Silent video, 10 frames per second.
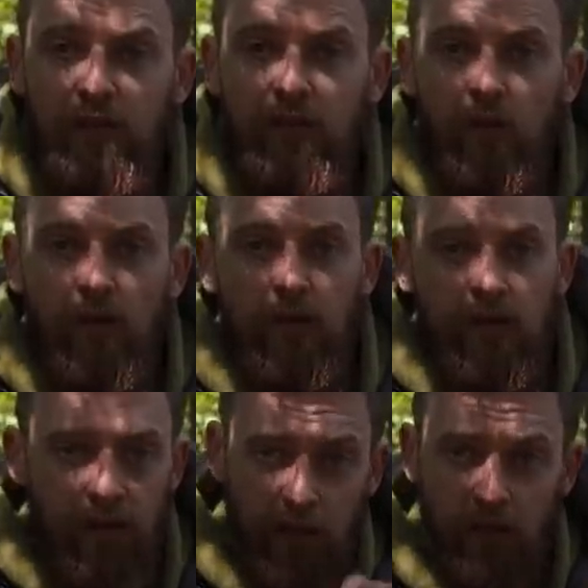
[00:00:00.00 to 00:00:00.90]
It's not
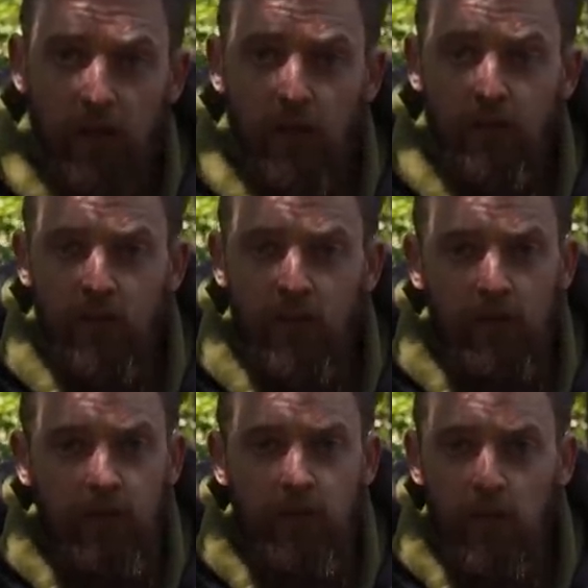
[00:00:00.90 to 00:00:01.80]
like getting a cloth to it
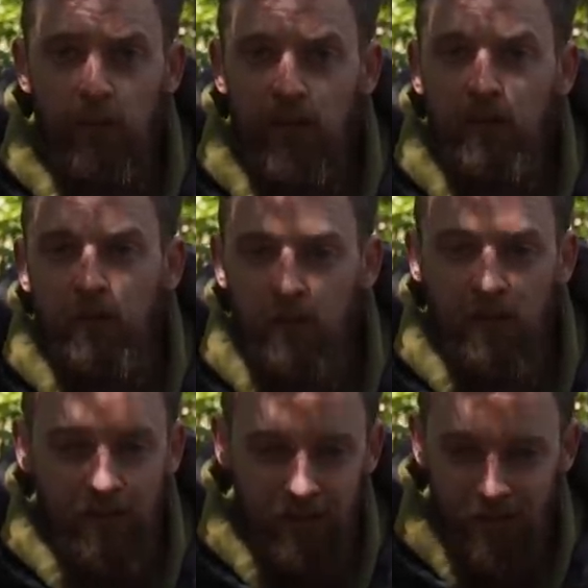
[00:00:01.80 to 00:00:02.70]
if you've got a bit of grit on
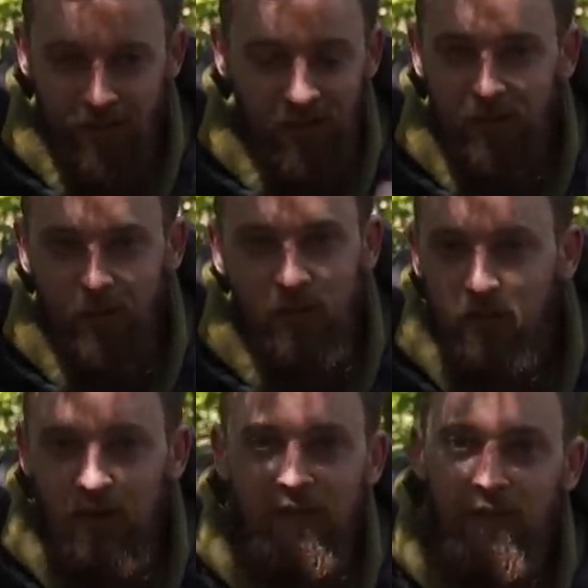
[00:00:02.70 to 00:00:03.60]
it and then it end up
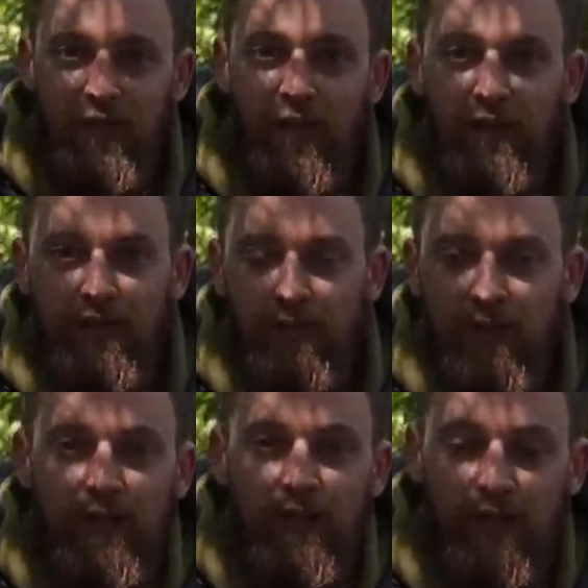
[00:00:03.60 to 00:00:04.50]
scratching the lens or
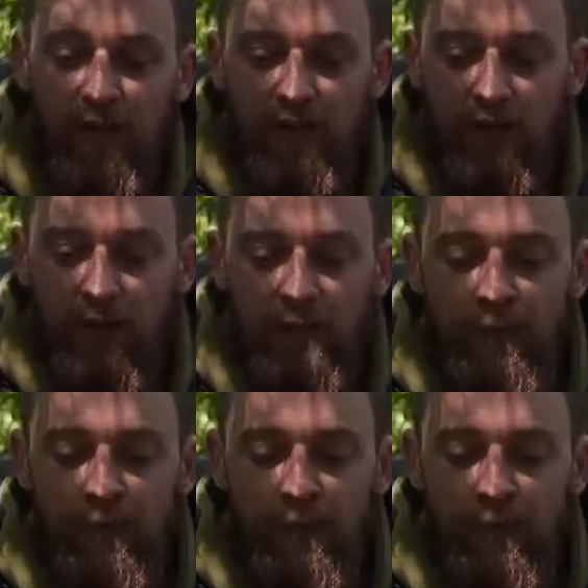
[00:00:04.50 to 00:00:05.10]
scratching the sensor.